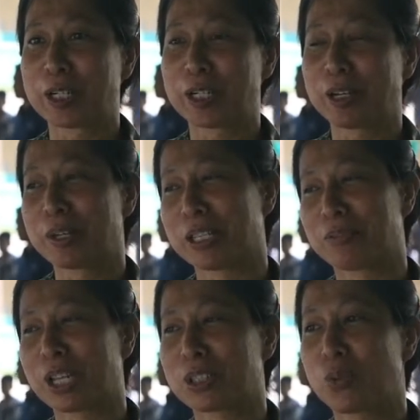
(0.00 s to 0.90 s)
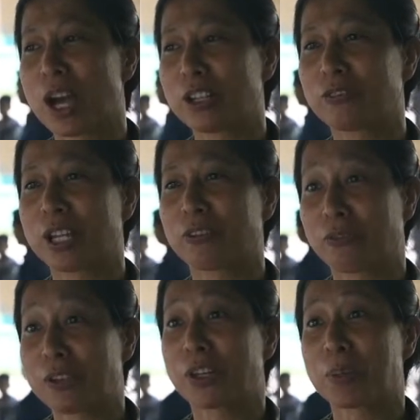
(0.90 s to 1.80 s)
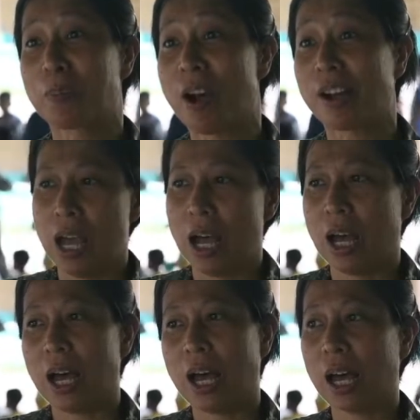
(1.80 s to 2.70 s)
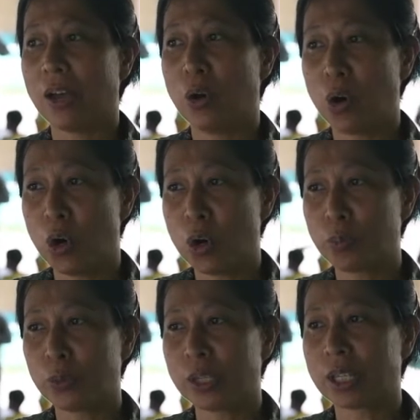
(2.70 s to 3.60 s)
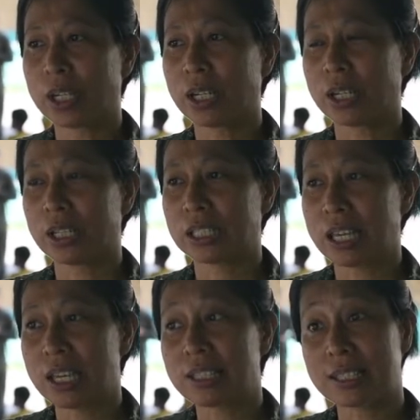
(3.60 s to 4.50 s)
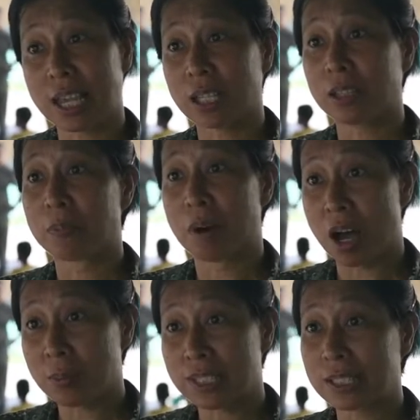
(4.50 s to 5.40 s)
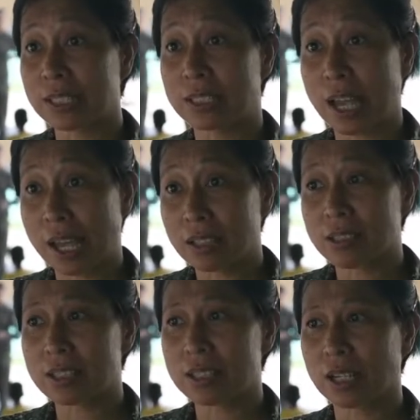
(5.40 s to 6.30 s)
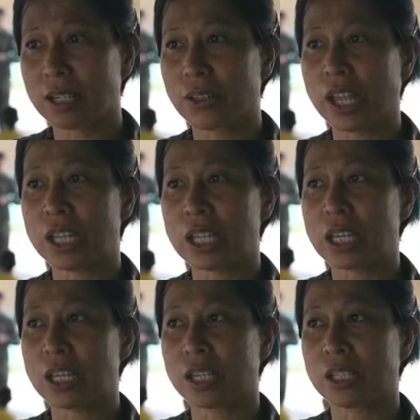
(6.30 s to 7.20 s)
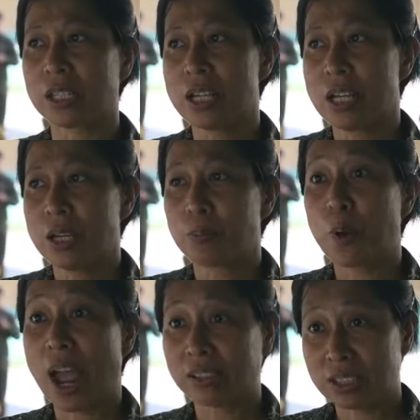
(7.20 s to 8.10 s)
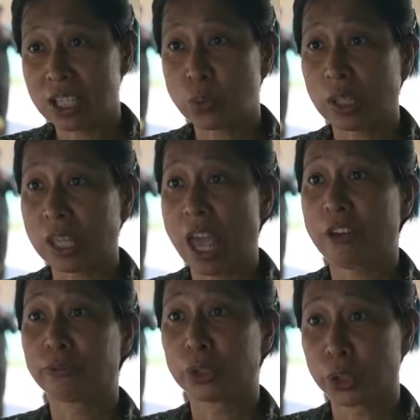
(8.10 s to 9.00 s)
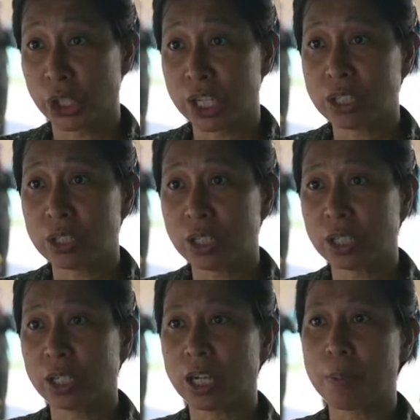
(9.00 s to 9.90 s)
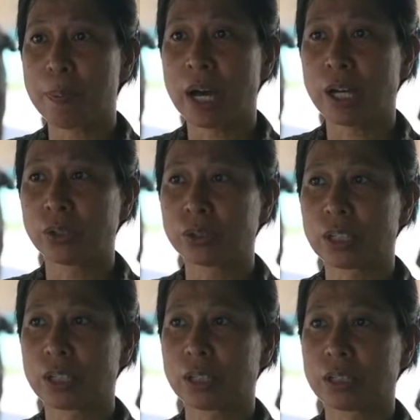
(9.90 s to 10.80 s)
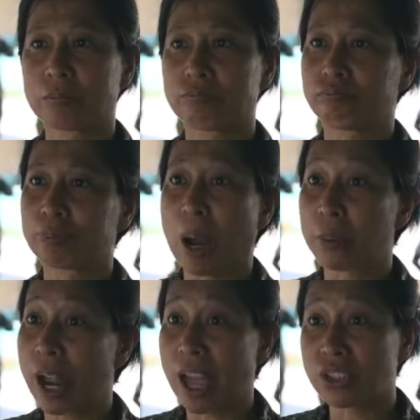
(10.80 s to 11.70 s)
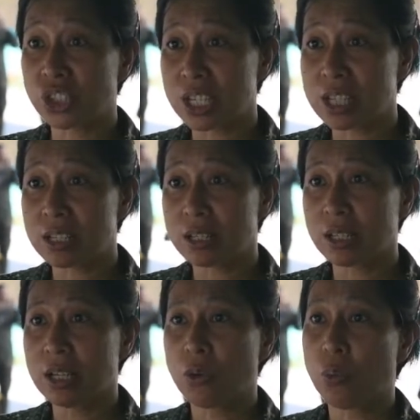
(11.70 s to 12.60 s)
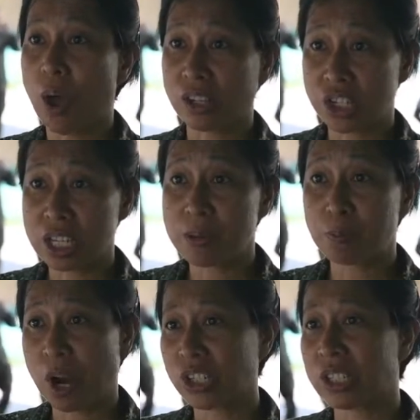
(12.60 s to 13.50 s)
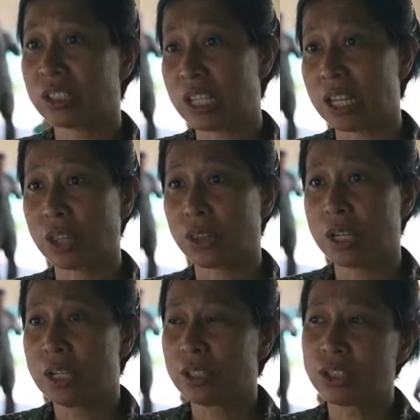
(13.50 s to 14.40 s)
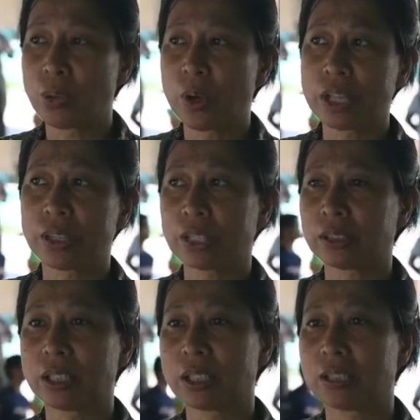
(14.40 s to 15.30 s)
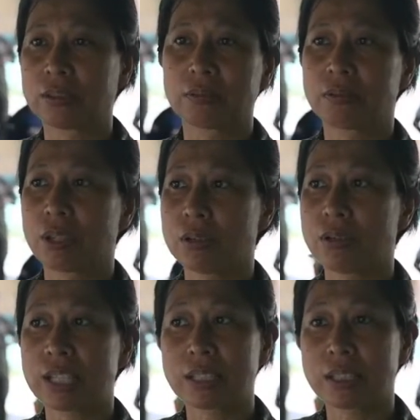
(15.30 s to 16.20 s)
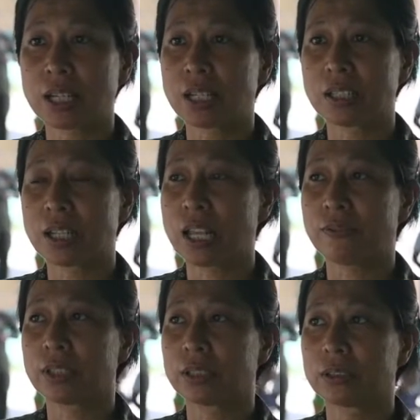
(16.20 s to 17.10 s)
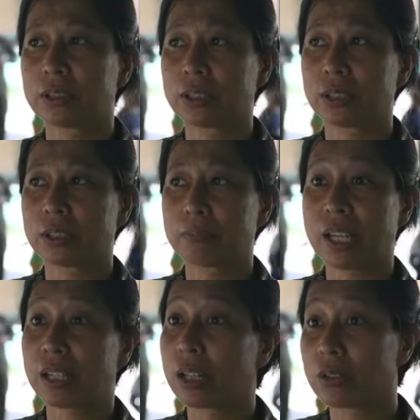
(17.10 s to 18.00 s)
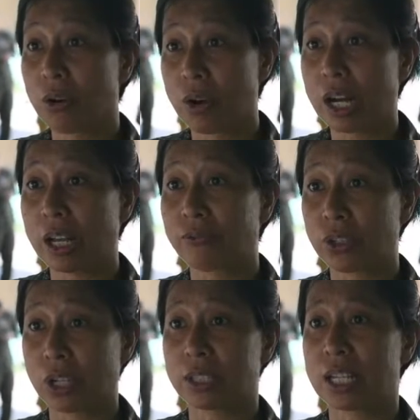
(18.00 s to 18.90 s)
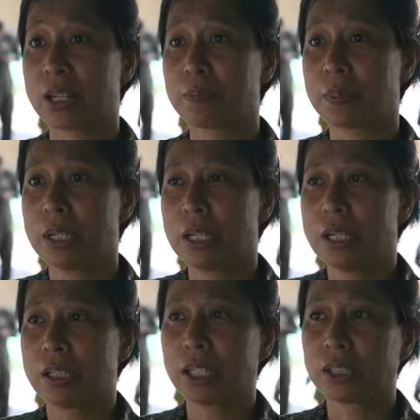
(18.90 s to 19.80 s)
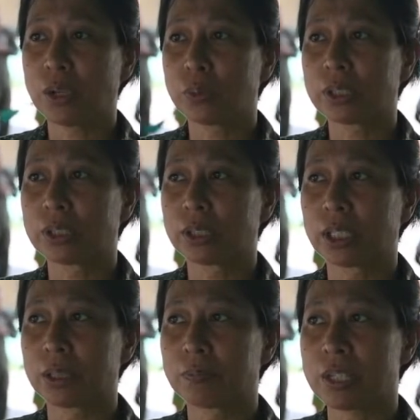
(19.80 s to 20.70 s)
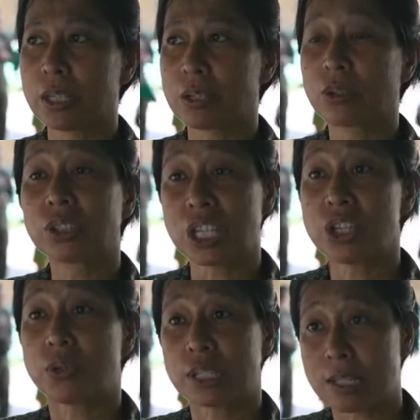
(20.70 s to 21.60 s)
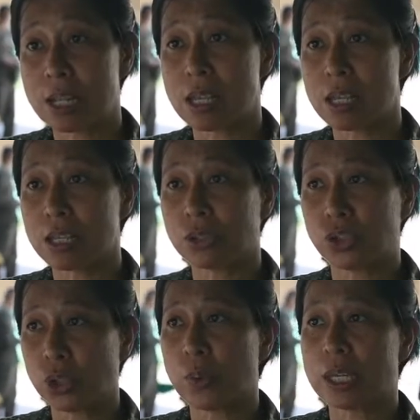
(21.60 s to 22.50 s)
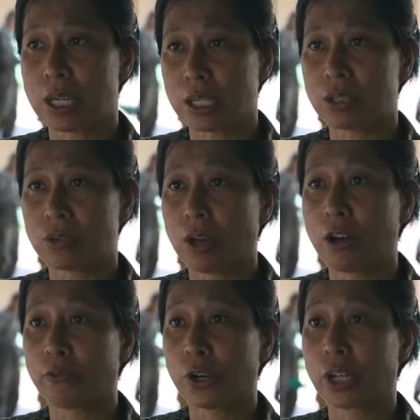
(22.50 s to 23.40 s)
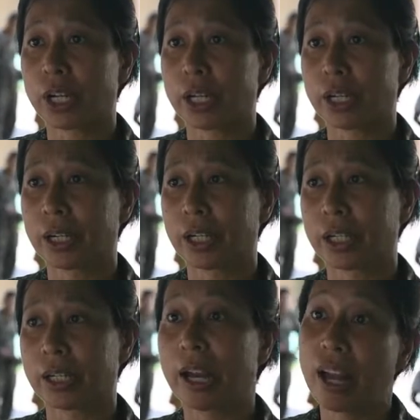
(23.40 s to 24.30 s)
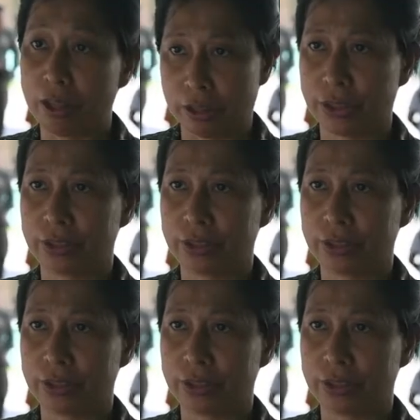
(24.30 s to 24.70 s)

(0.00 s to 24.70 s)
I mean, that's one of the favorite part. I hope with the kids and the moms and the dads, uh, they practice what they have learned uh, about uh, proper hygiene, washing, brushing teeth, the one that the U.S. Uh, Naval uh, Medical Corps have taught them, that they will uh, be continuously doing it for their health.